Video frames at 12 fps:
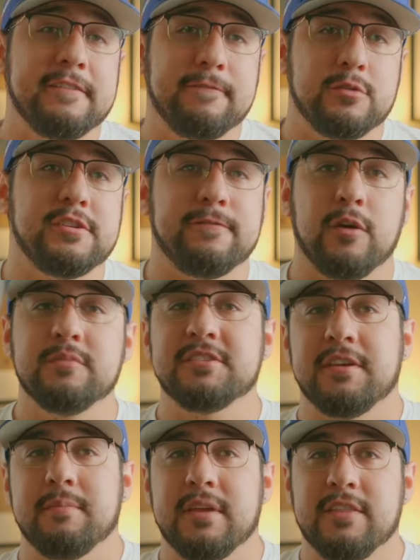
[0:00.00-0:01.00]
Fujifilm
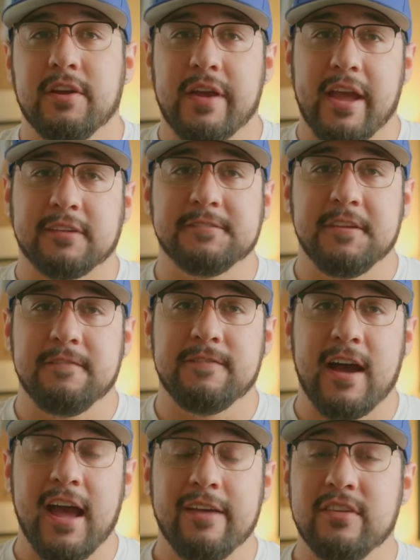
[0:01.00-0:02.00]
sent me their
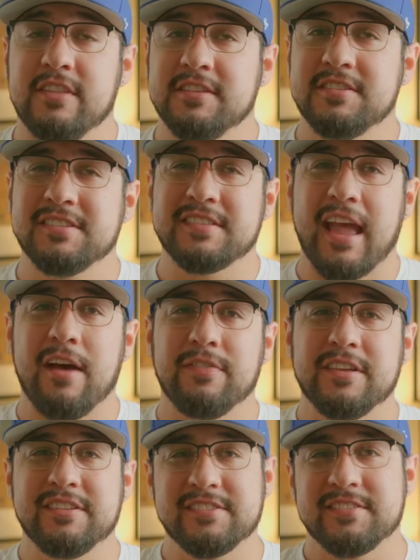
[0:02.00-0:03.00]
X-T5, and this is now
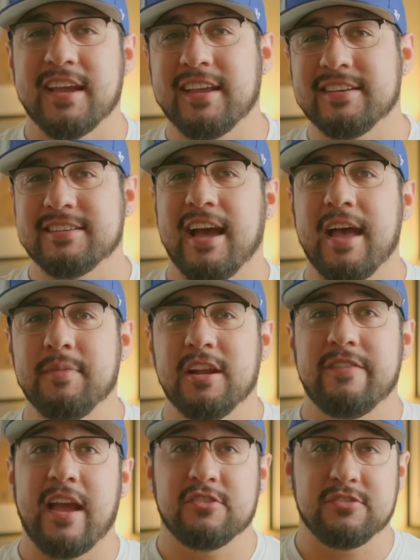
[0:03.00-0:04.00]
the second time that
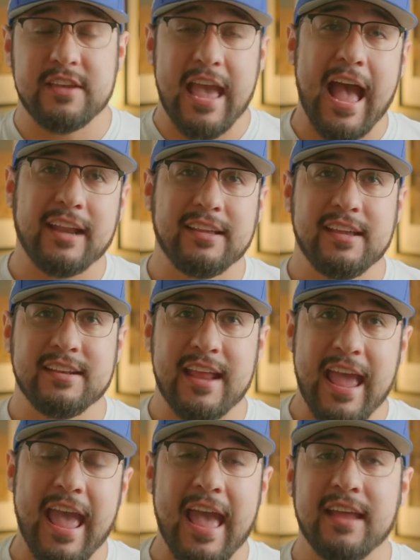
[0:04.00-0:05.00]
I've actually had it in
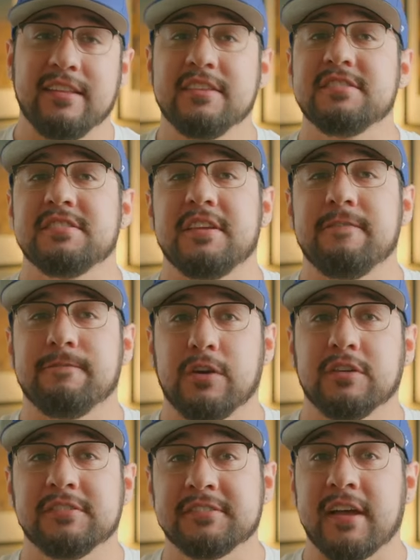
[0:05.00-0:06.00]
hand. This is the
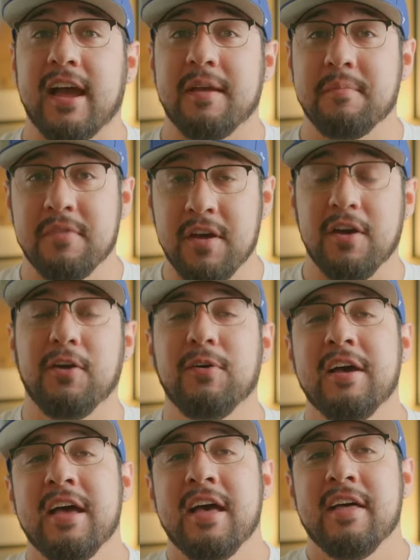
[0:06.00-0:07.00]
first time,
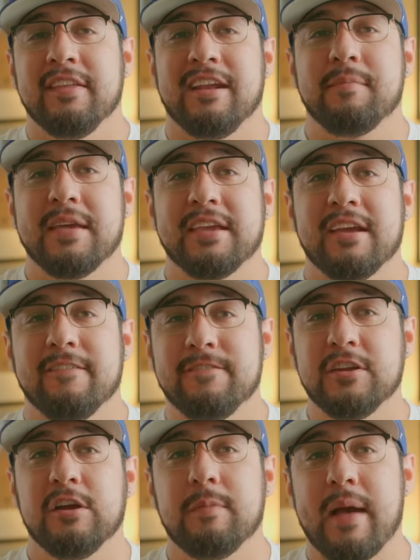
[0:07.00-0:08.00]
though, that I'm making a
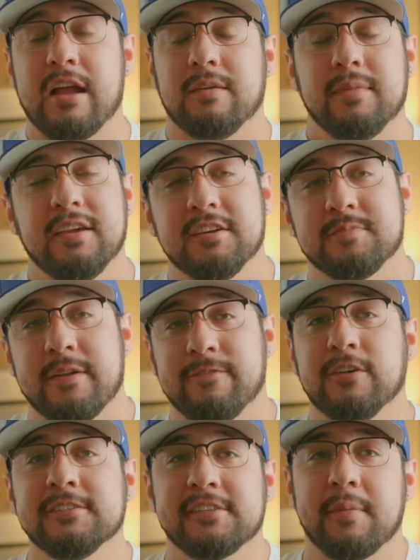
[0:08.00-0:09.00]
video about it, because my
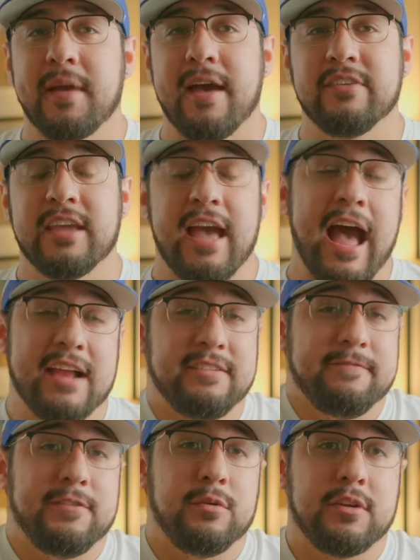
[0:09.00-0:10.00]
first time having it, I
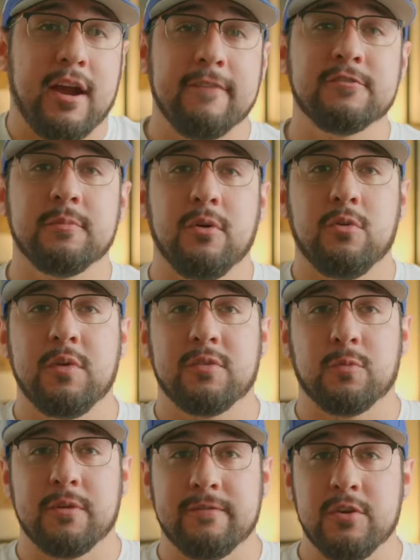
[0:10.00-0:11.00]
didn't feel comfortable
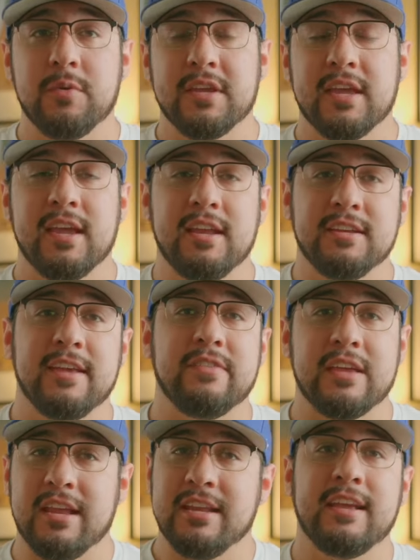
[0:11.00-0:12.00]
with reviewing it and
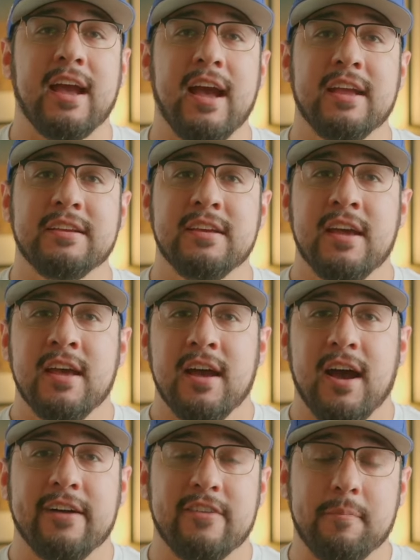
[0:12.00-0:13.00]
giving any kind
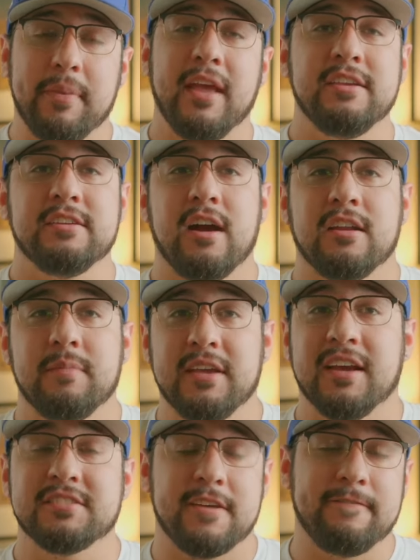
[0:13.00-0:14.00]
of opinion on it
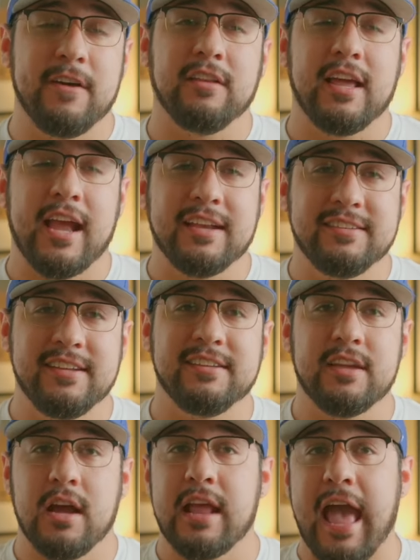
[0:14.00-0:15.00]
because I felt like I did
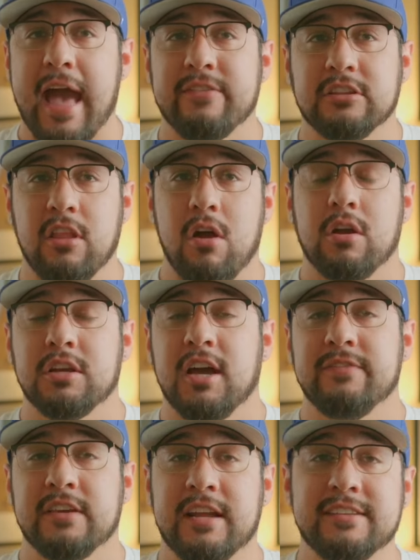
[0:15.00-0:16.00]
not have it long
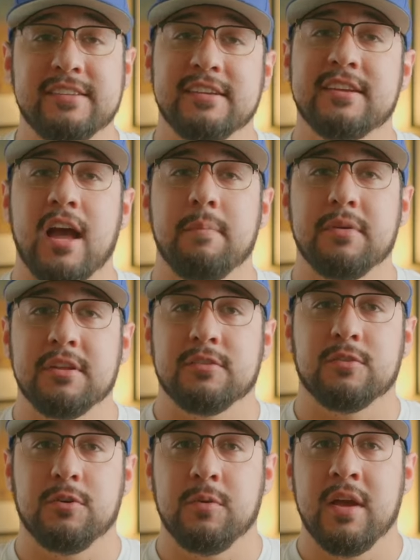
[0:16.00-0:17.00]
enough and I did not put it
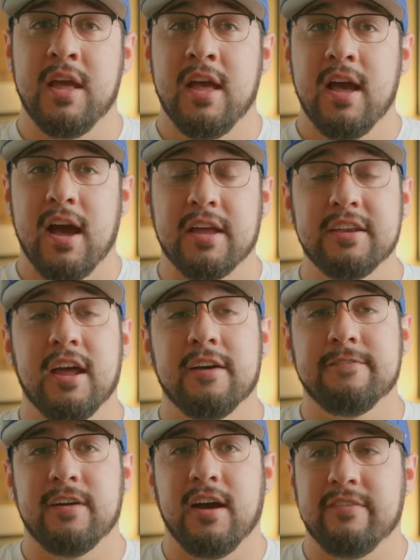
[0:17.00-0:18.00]
through
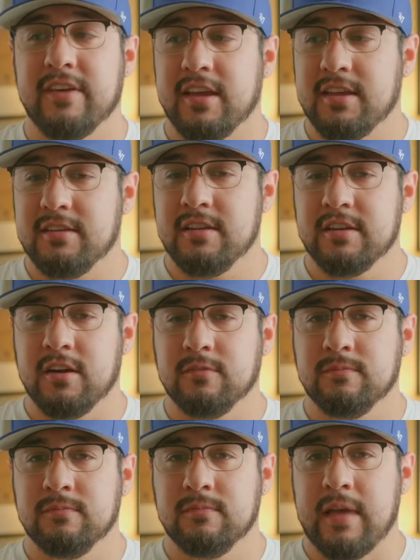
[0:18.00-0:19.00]
enough of
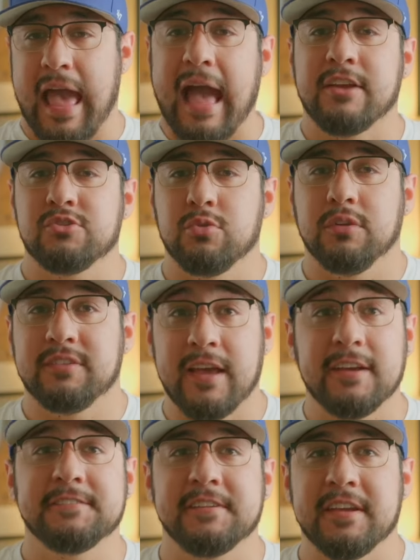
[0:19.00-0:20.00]
a, actual
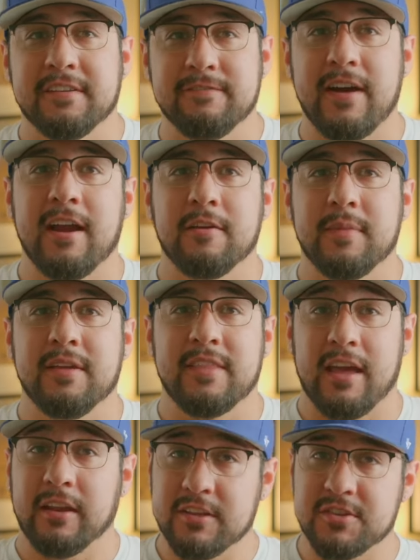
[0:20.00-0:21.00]
testing environment
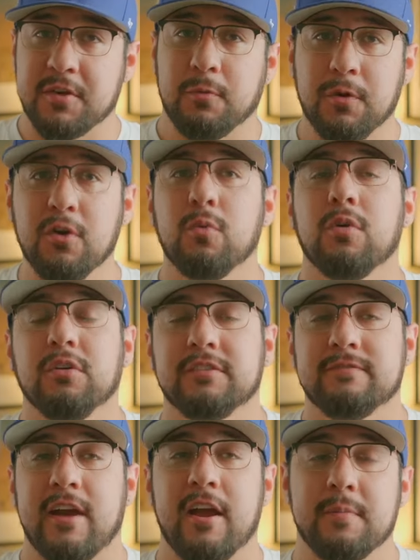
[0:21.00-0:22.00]
that is a real world
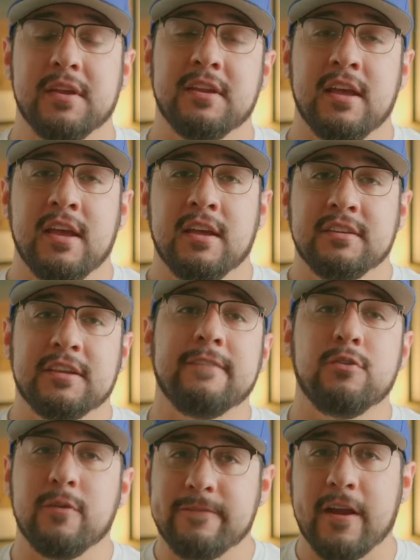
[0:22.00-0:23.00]
environment to give
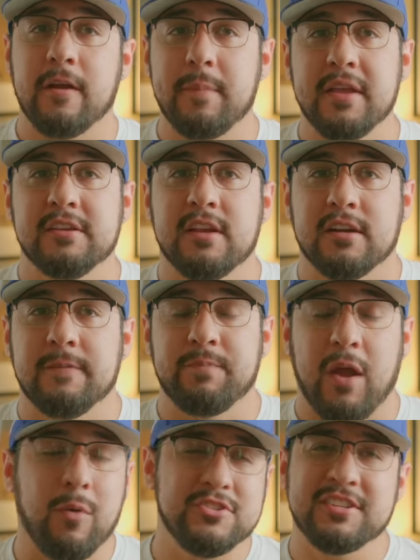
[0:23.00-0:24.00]
you a fair opinion on it.
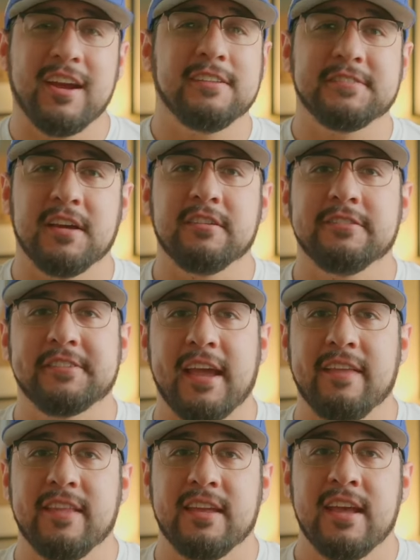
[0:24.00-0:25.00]
I want you guys to
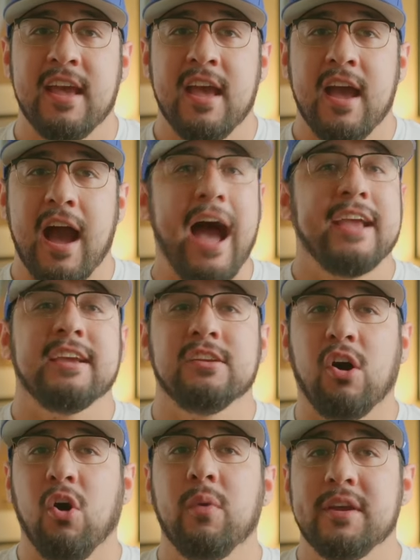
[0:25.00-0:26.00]
understand that I can
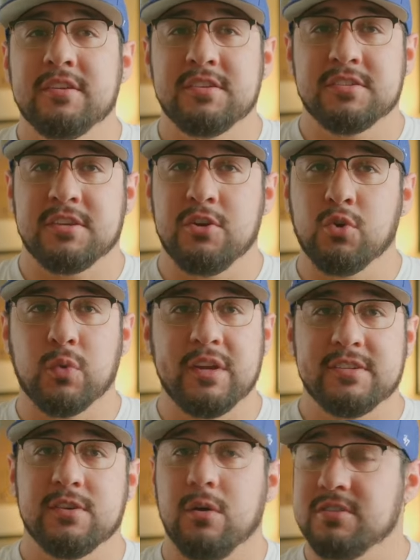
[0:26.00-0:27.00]
always skew
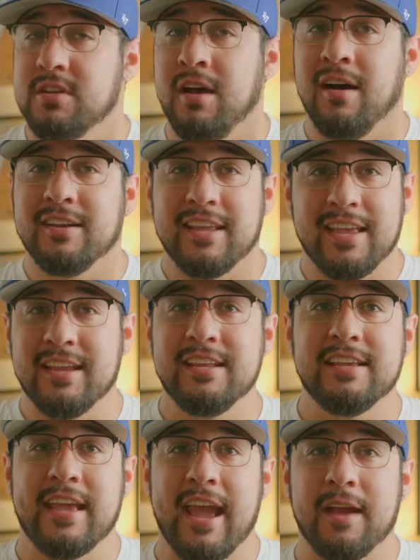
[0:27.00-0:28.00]
results on
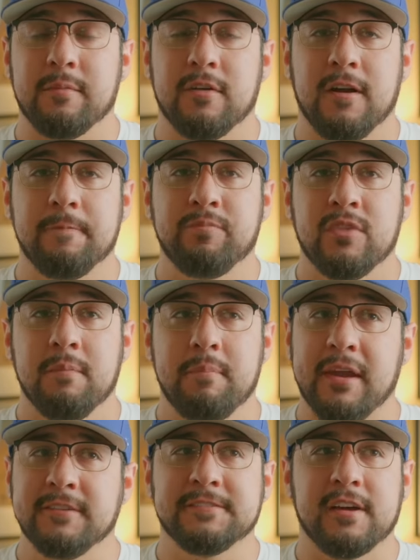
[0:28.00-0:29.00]
any camera
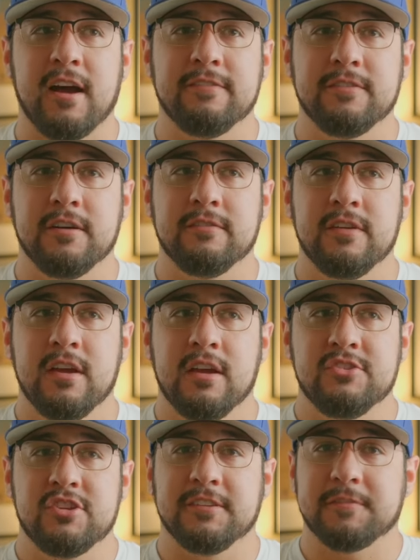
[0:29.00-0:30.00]
based off of
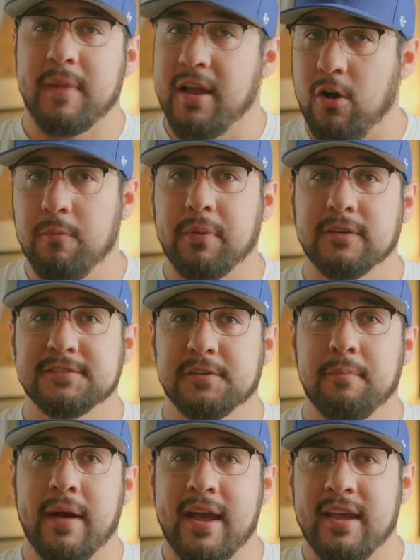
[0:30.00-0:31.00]
just my own
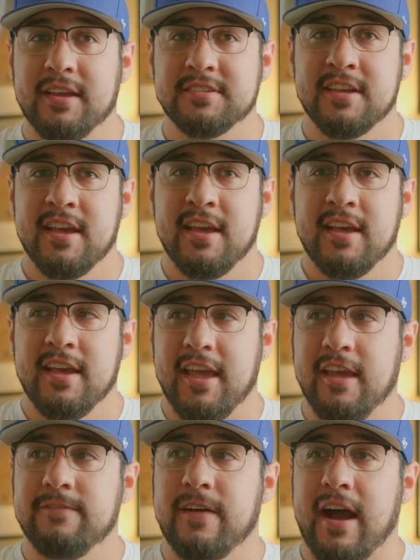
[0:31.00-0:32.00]
personal bias
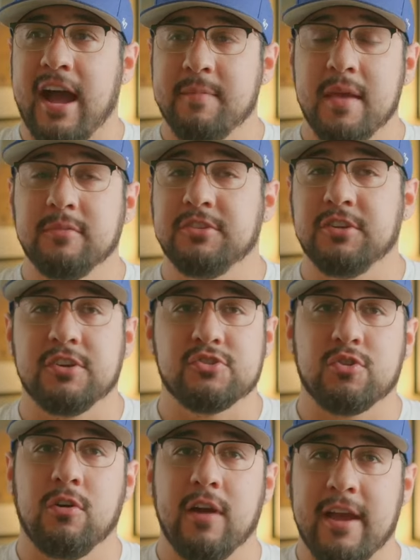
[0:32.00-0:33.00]
if I'm able to
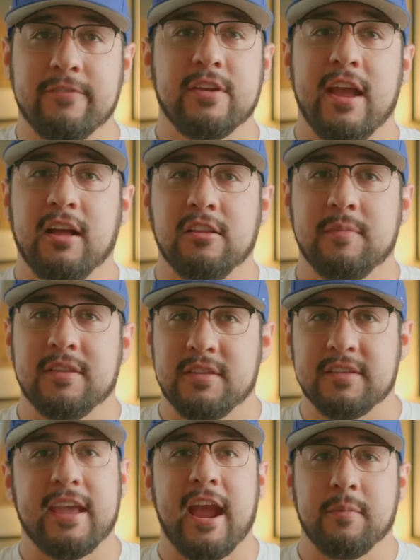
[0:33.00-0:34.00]
control every element that
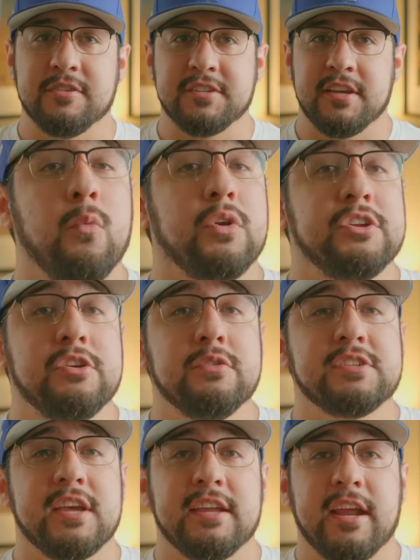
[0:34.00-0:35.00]
the camera's in. When you
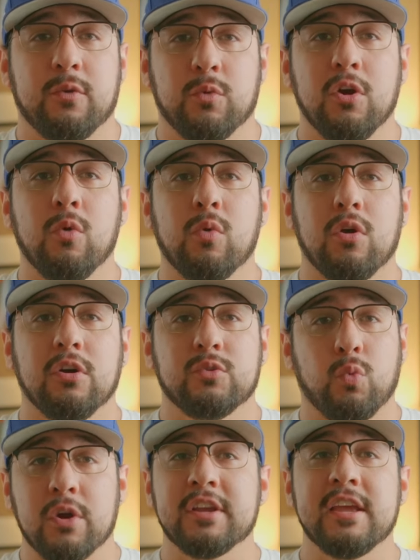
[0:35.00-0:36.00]
use it in a real world
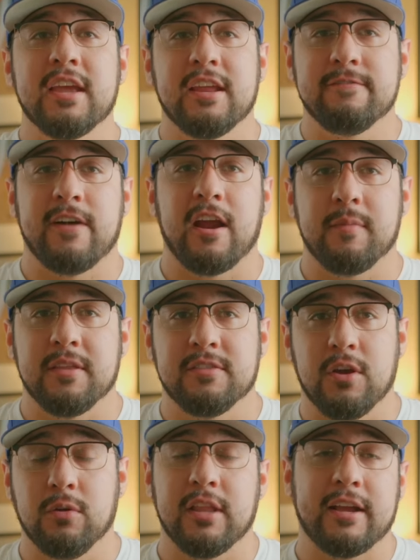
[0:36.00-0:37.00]
working environment
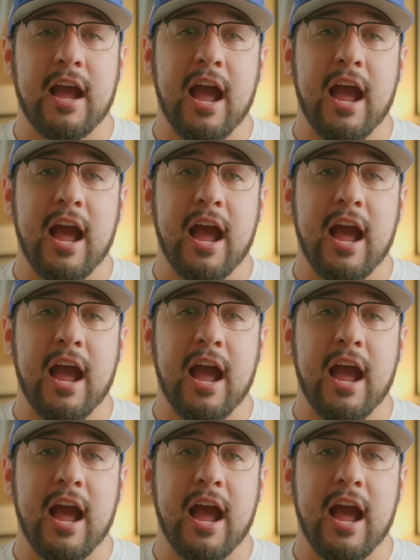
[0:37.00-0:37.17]
though, like